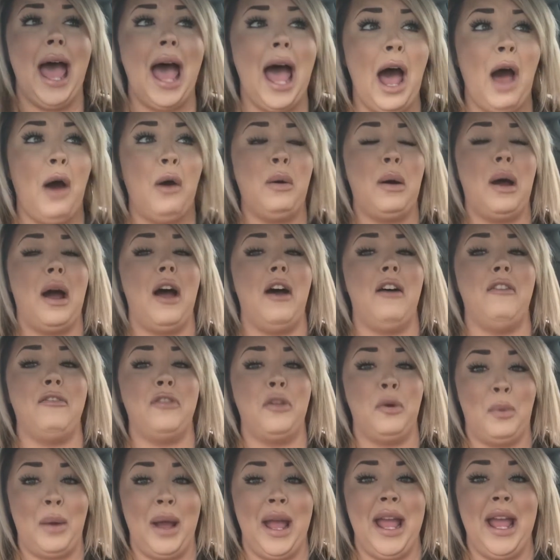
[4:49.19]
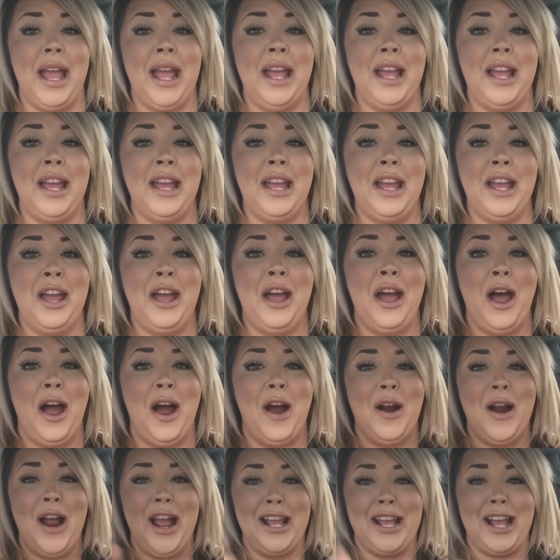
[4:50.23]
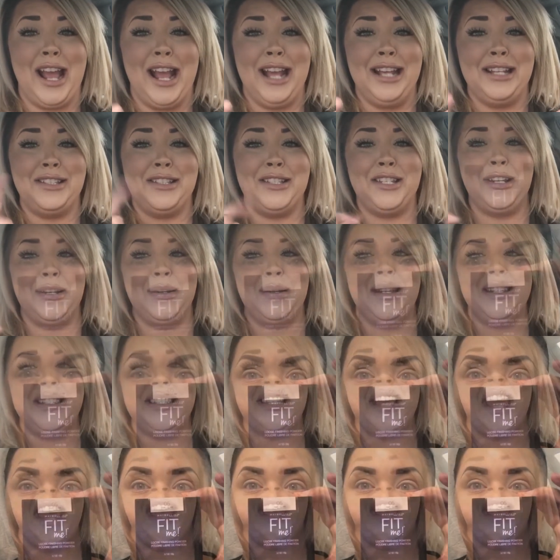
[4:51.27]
out of the way. All right, guys. See you in a sec.